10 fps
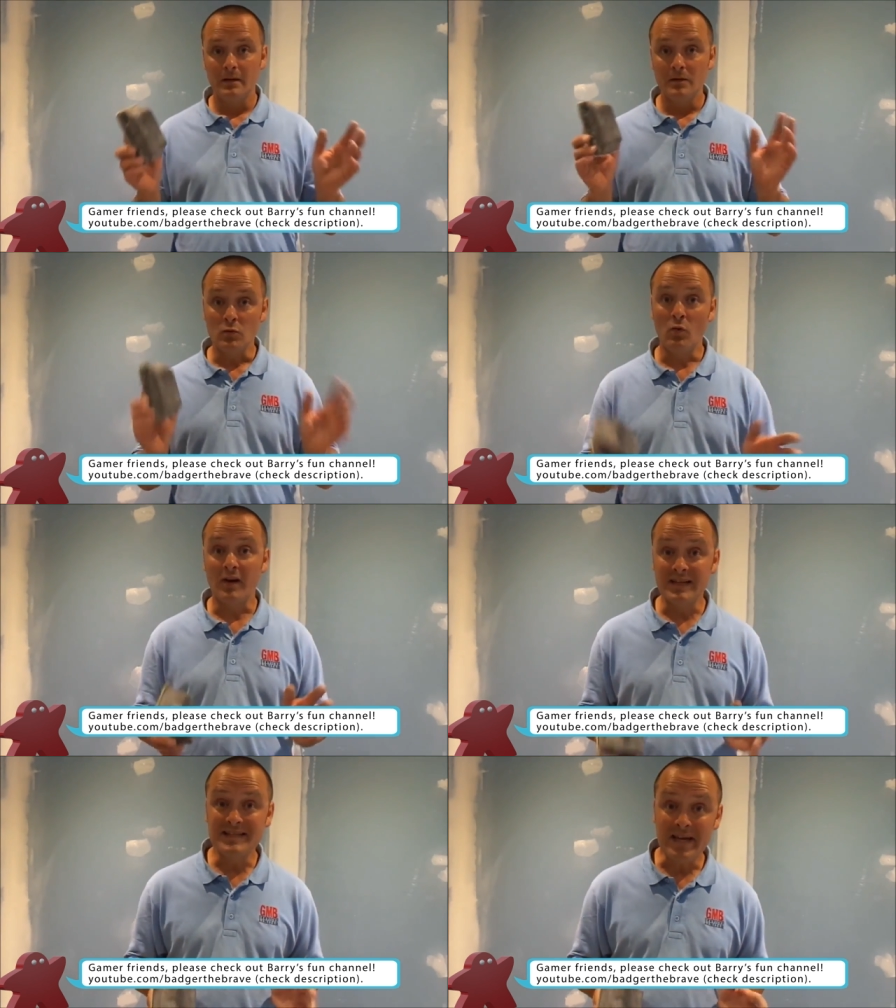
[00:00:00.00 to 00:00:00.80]
So all
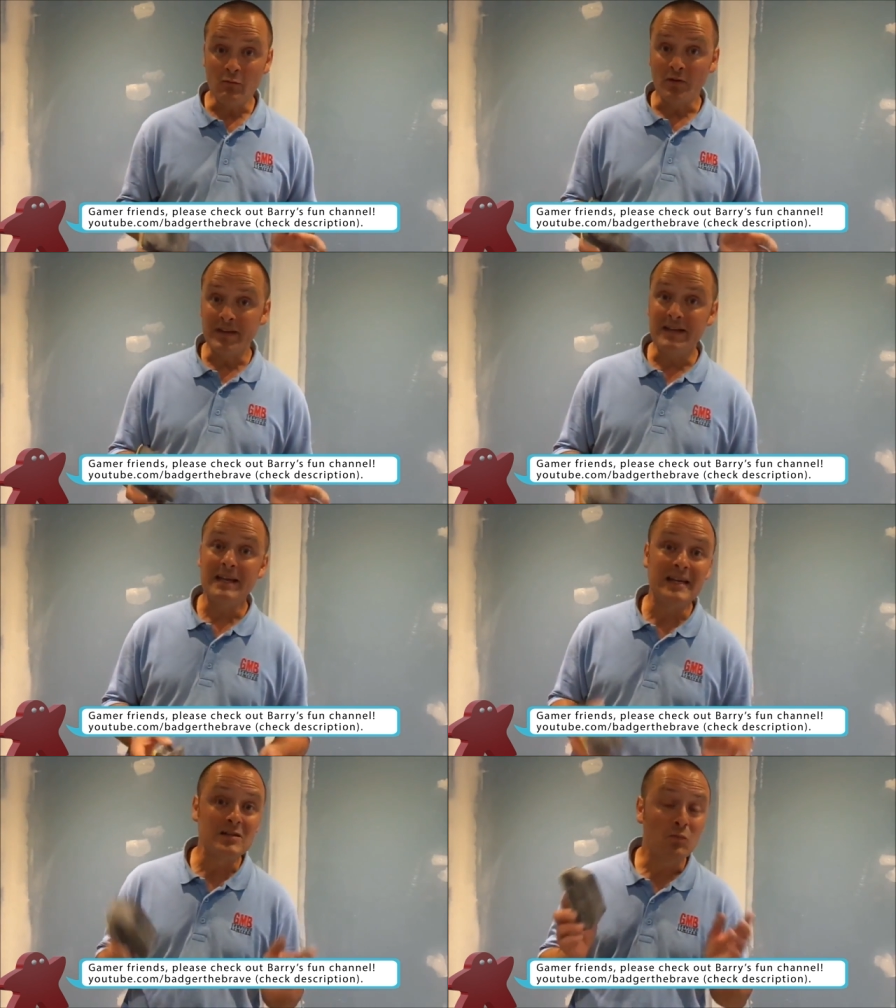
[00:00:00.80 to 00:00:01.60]
I can say,
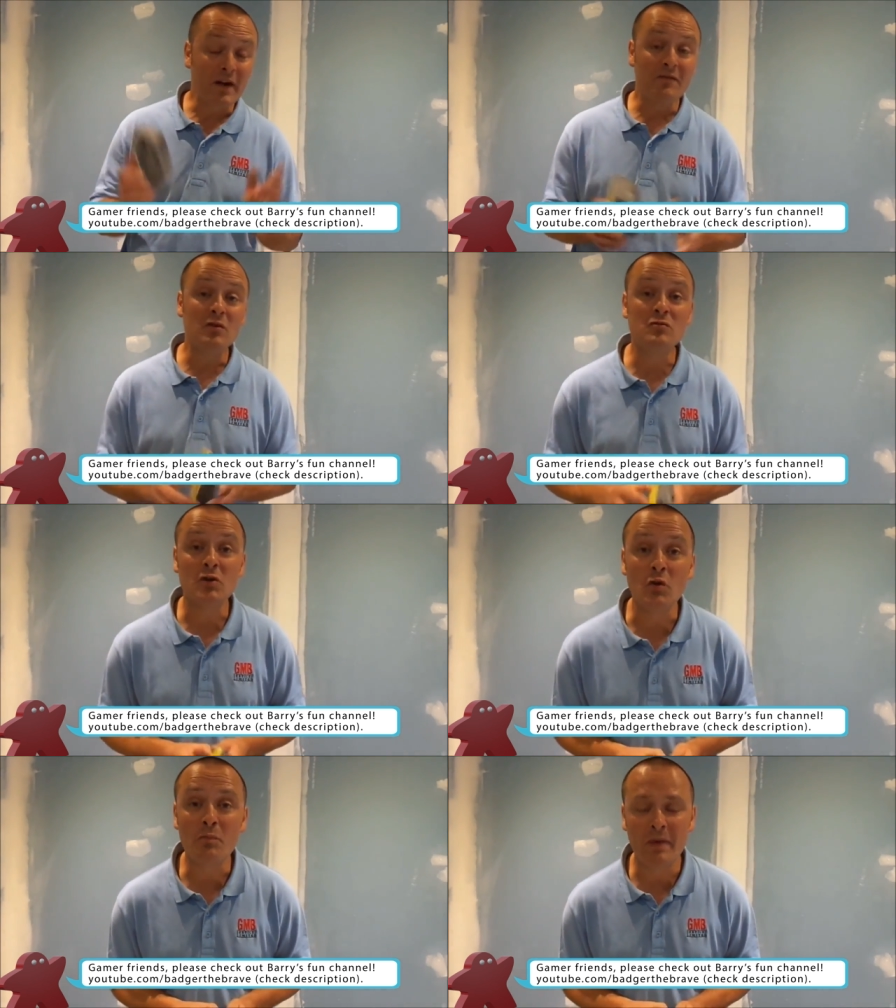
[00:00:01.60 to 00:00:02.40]
Rodney, is whatever you
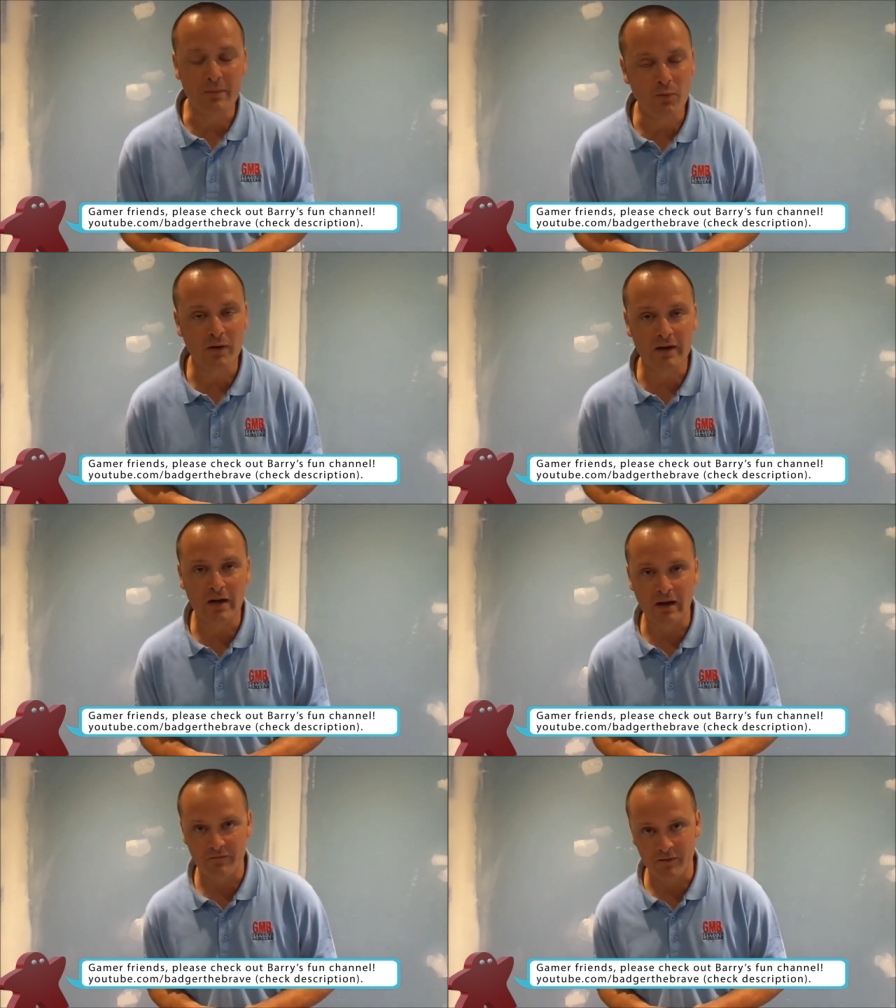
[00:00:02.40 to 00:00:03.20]
do, people are going
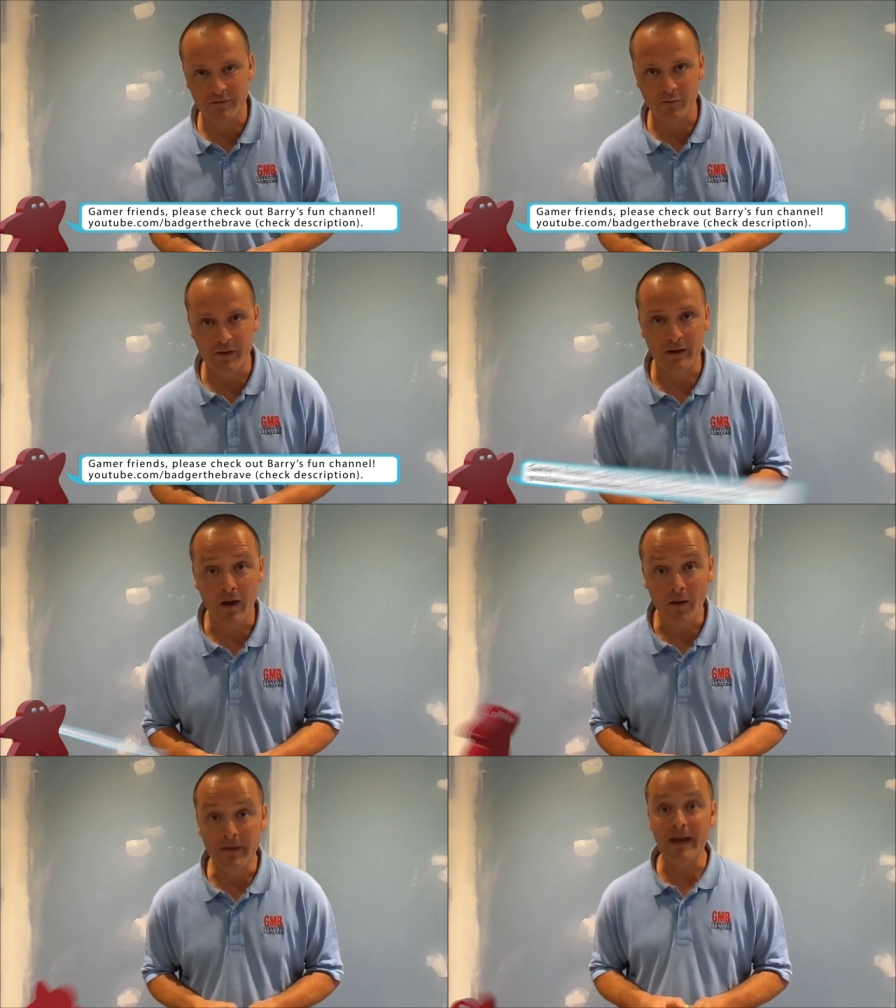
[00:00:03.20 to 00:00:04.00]
to love you for it,
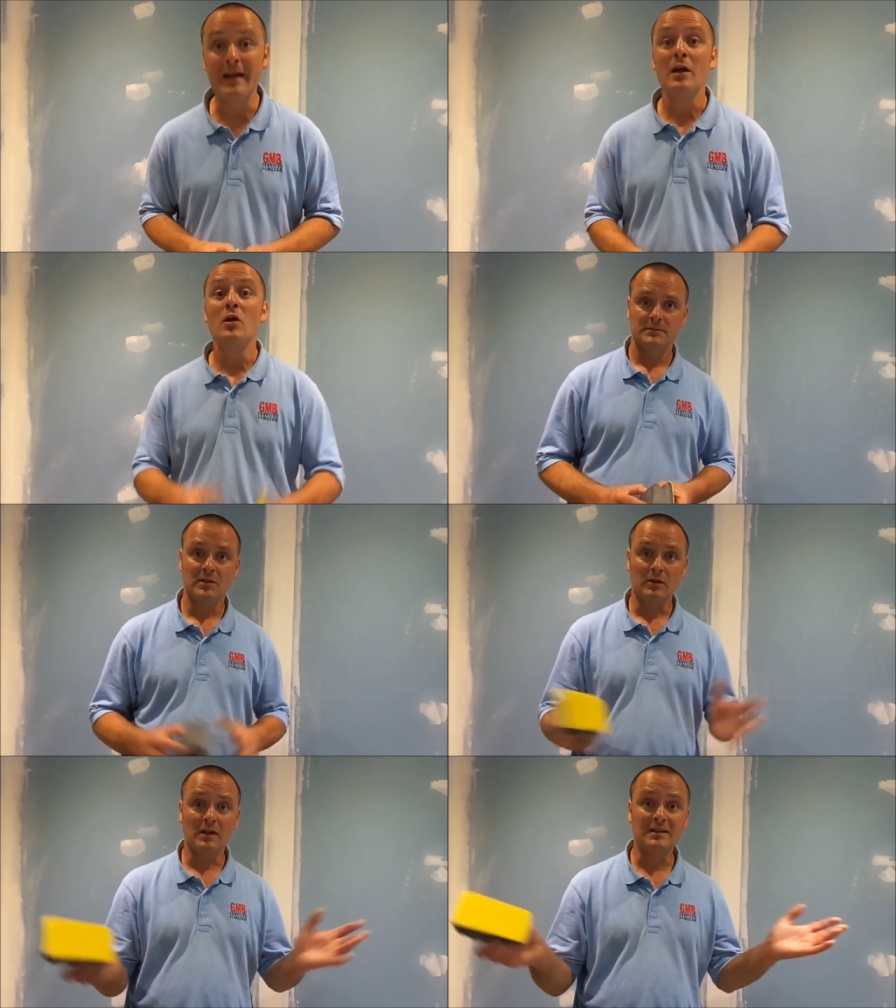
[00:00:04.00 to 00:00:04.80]
okay?
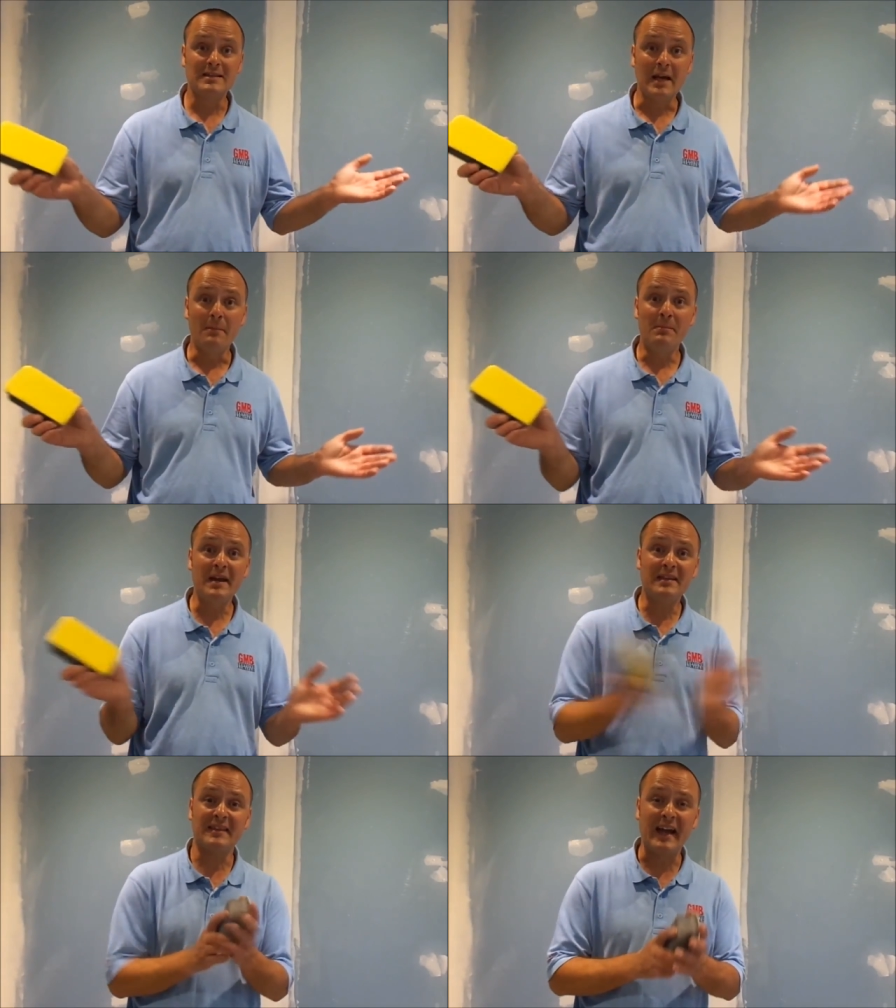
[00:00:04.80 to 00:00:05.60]
So I'd like to say a
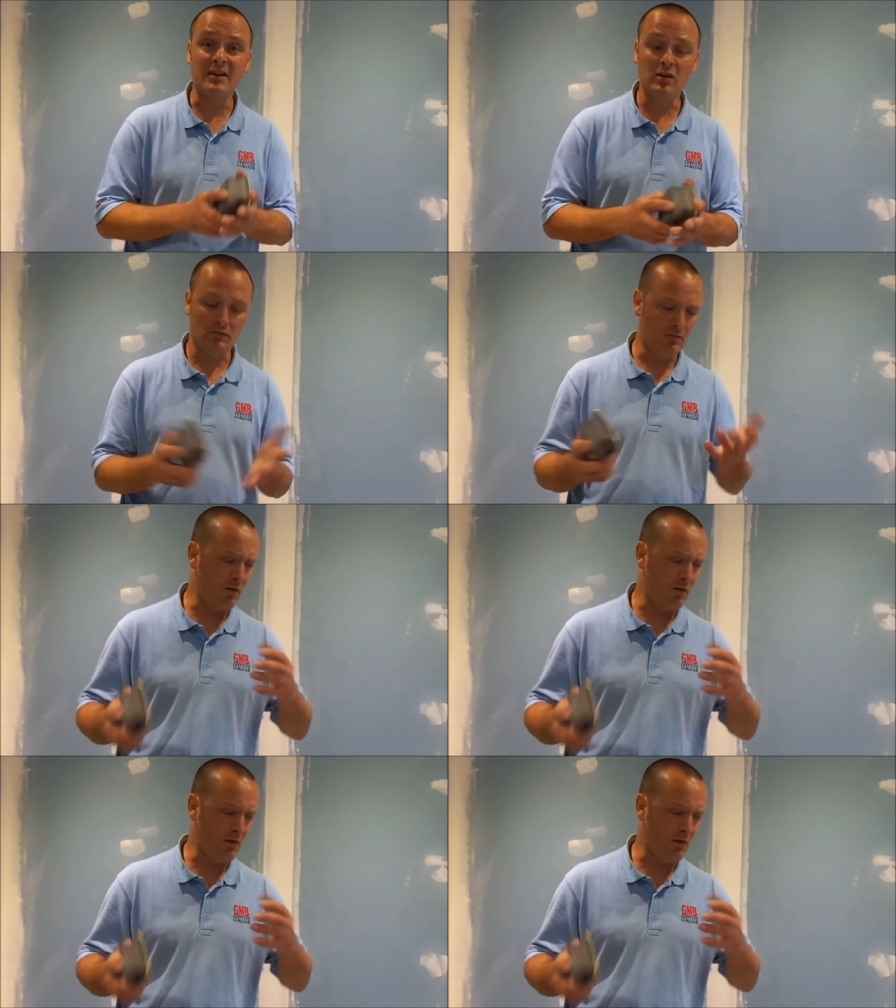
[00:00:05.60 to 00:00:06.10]
big thank you